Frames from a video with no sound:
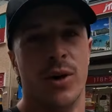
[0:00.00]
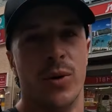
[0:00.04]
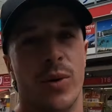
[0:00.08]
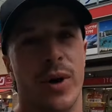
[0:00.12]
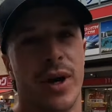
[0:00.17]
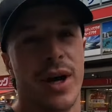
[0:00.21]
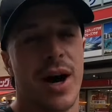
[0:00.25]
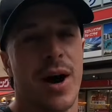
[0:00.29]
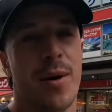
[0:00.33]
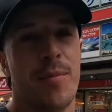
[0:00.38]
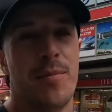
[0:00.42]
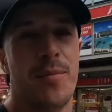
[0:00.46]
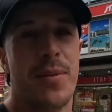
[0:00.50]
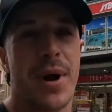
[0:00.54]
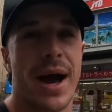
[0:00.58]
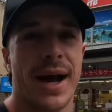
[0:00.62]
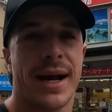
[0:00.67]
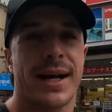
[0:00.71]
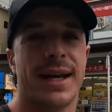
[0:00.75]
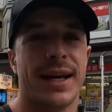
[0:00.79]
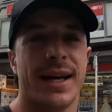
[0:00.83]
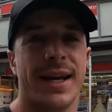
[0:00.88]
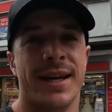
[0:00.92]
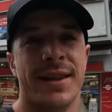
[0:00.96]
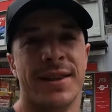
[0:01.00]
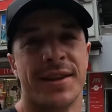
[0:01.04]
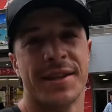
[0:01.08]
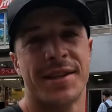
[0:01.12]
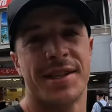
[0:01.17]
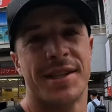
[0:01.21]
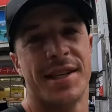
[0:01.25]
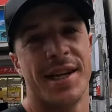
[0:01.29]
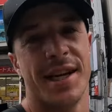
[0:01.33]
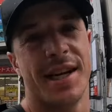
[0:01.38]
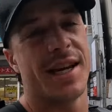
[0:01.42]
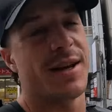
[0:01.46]
We are back in the
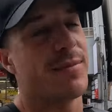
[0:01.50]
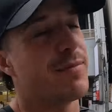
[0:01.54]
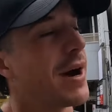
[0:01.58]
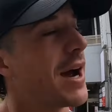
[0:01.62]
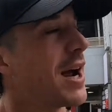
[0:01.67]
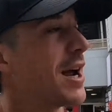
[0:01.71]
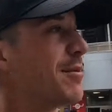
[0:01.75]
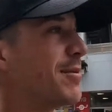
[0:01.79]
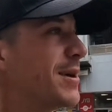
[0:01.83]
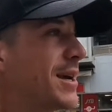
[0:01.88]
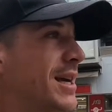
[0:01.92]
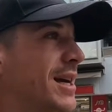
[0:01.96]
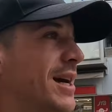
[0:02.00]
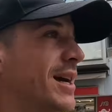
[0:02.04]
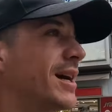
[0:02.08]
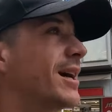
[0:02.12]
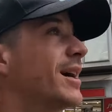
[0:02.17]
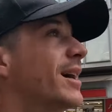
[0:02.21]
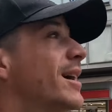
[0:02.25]
city, baby.